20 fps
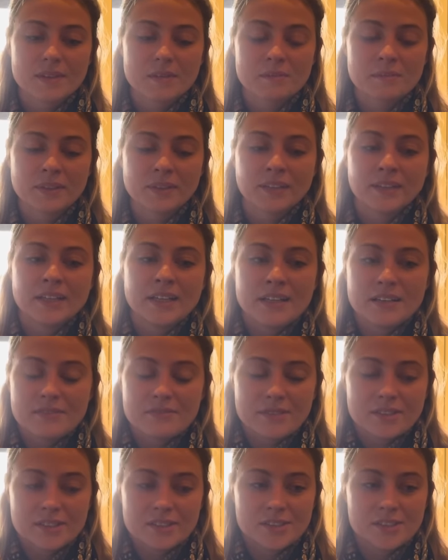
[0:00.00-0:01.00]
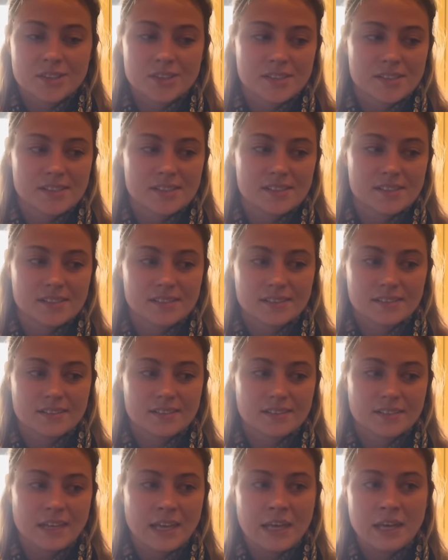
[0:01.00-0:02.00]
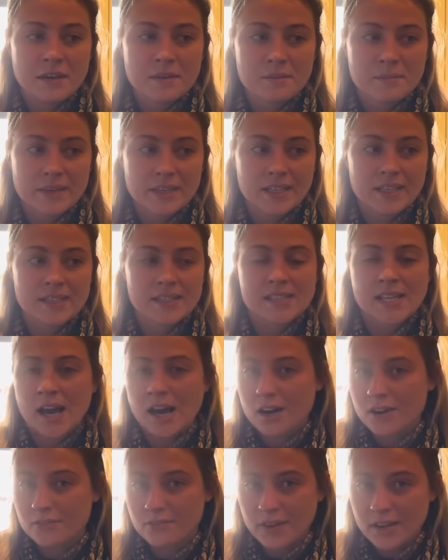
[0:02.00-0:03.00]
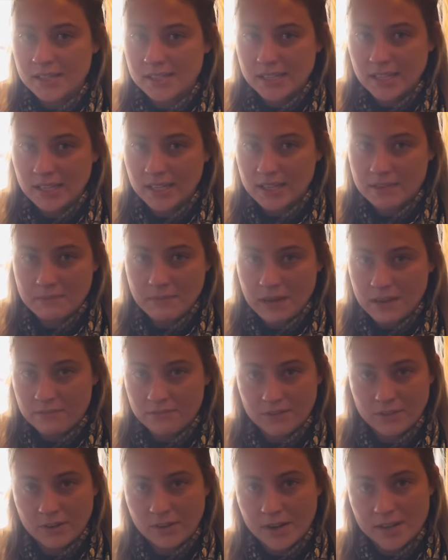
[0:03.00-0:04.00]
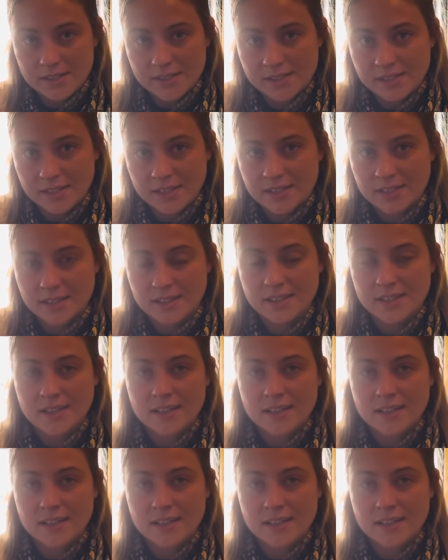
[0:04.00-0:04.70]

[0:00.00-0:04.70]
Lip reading: believe in just him and his sacrifice that he made for us. And